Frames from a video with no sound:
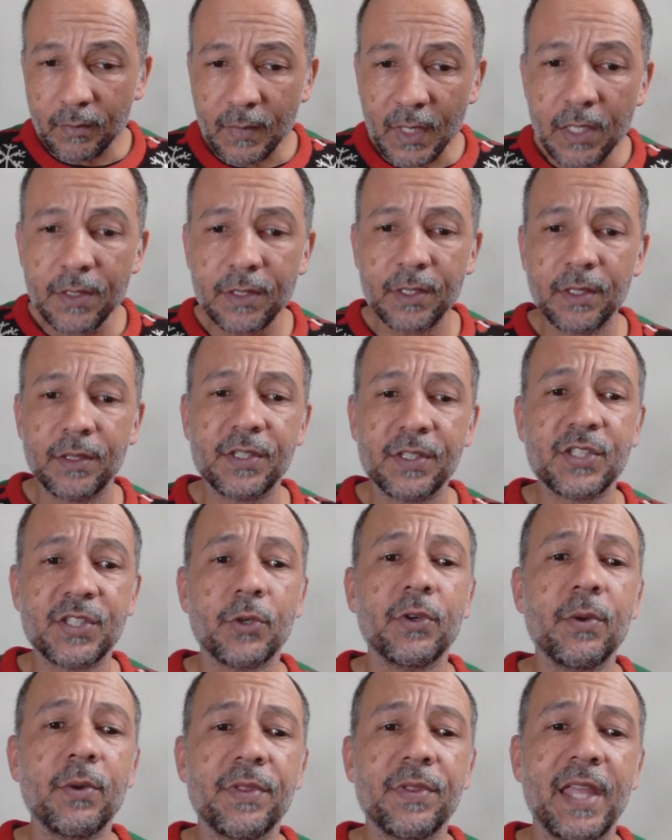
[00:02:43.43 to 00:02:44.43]
the
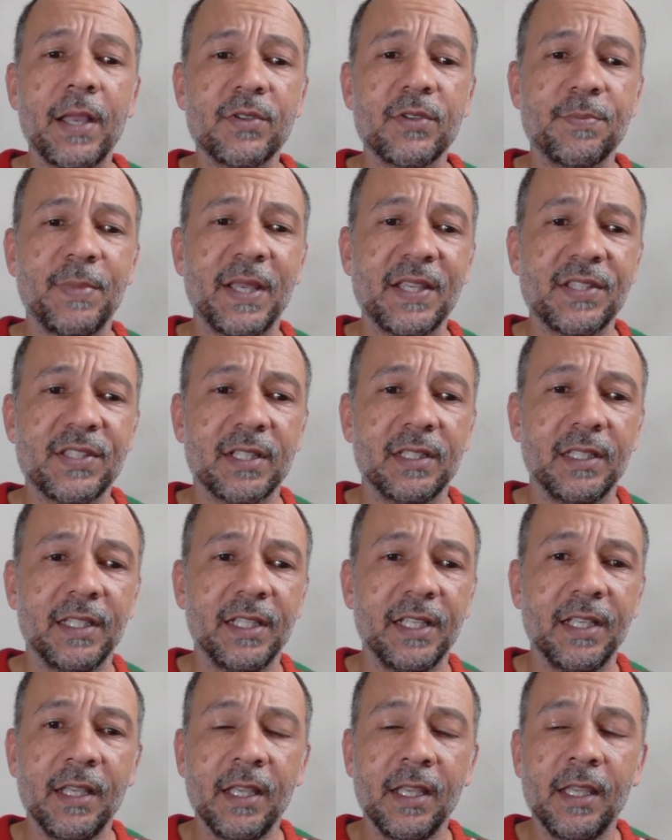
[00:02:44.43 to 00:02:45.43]
story with that was
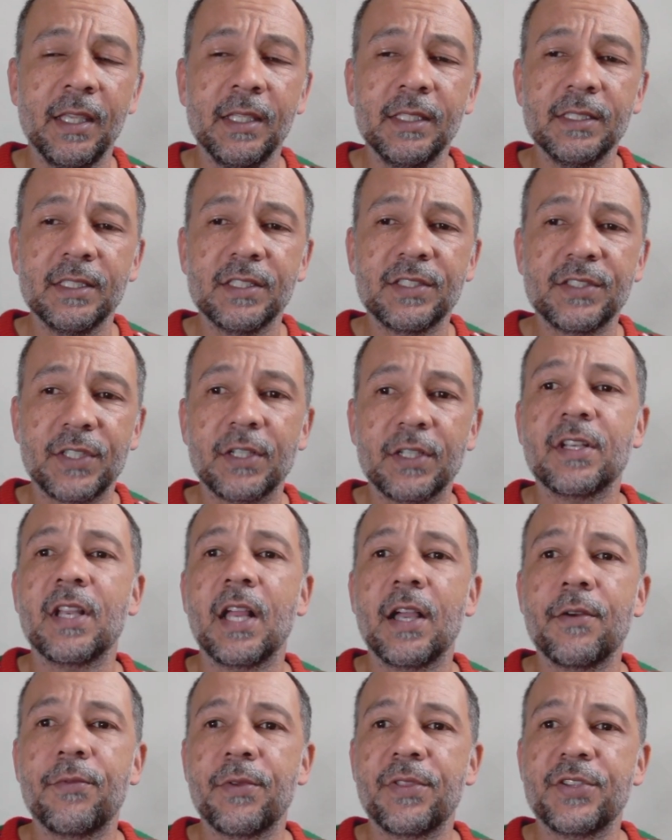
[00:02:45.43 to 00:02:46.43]
basically, started
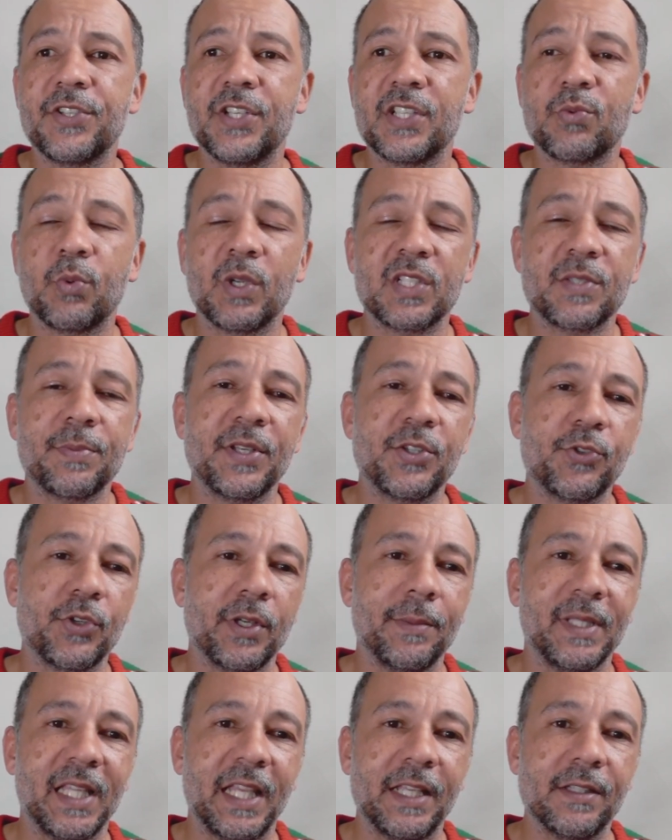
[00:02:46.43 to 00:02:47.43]
off with just, what's my
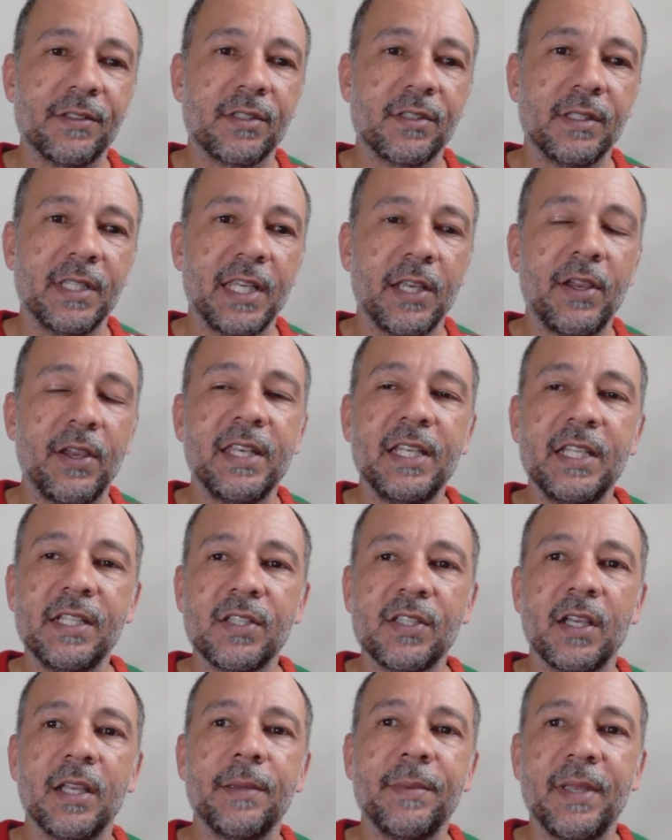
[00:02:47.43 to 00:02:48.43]
dream lens? Now,
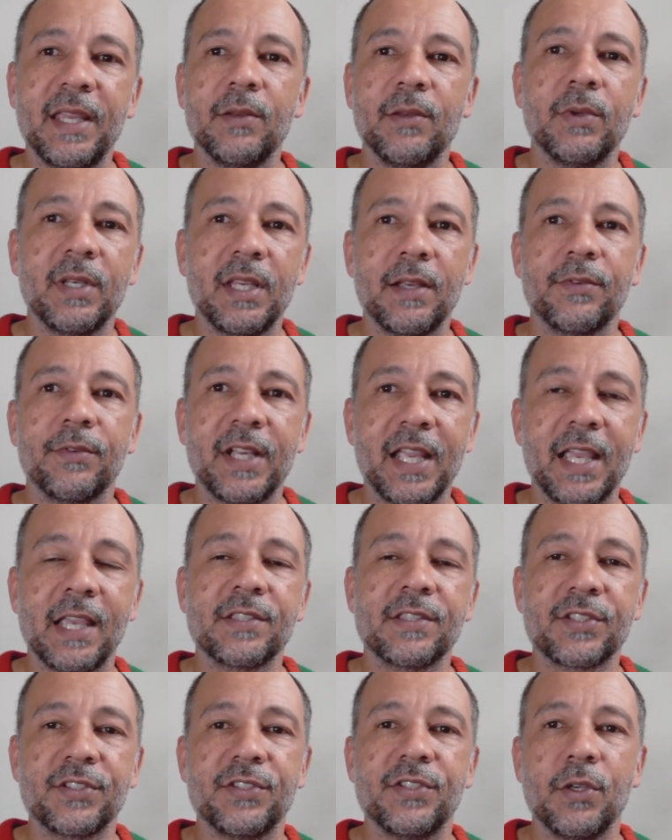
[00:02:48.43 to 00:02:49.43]
anytime anyone ever
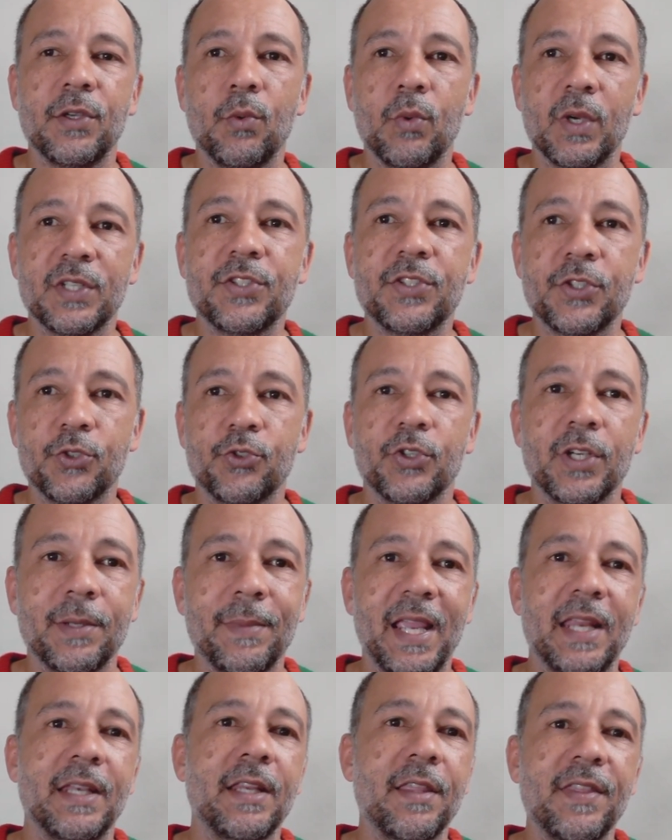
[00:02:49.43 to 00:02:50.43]
asks you, what's your dream
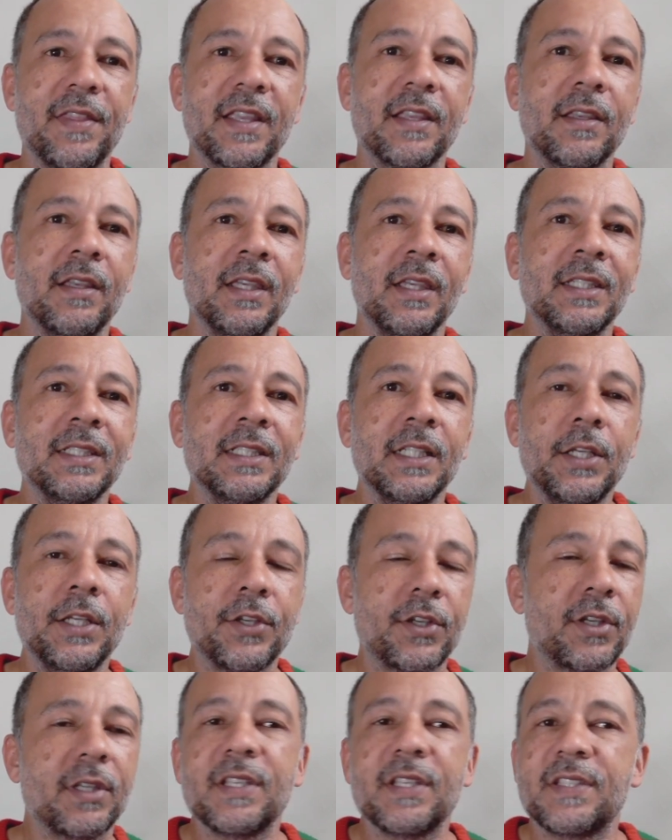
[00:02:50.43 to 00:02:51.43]
anything,
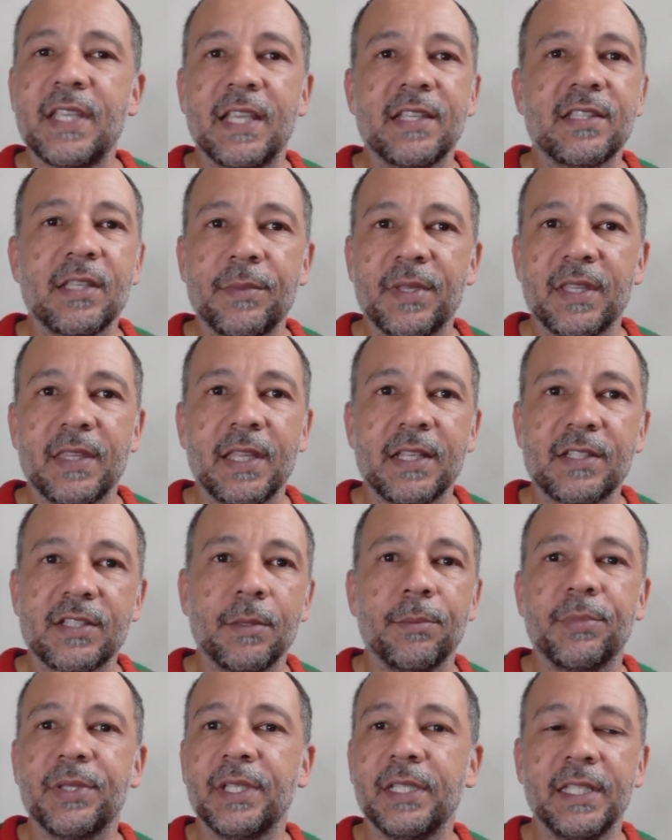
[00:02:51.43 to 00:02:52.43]
you're going to say something that's
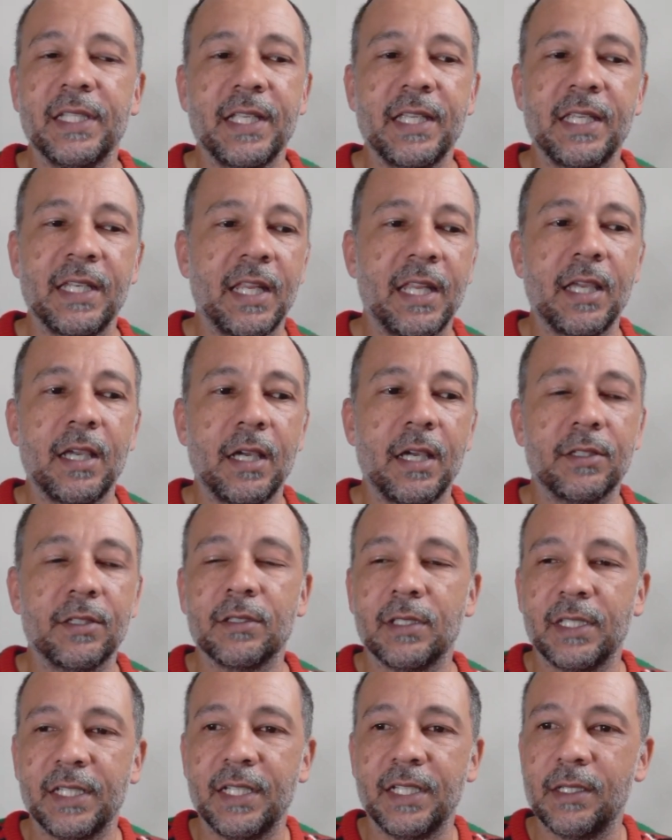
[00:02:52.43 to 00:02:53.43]
completely and
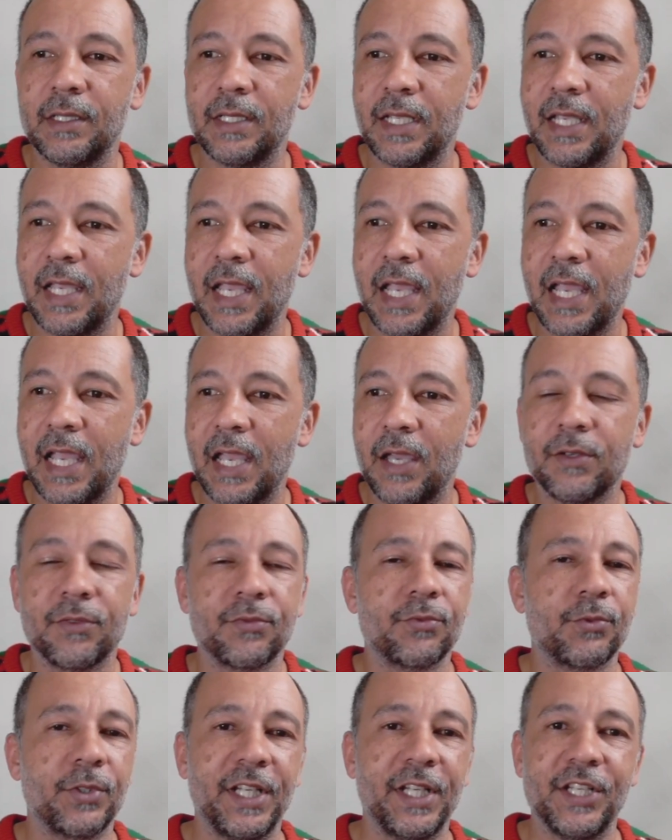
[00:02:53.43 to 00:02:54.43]
utterly out
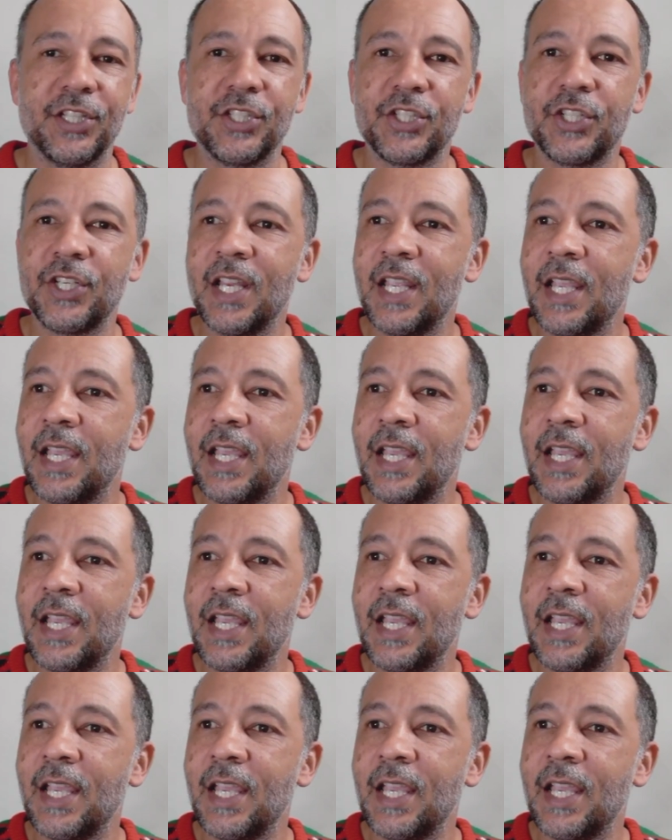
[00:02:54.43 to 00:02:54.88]
of reach.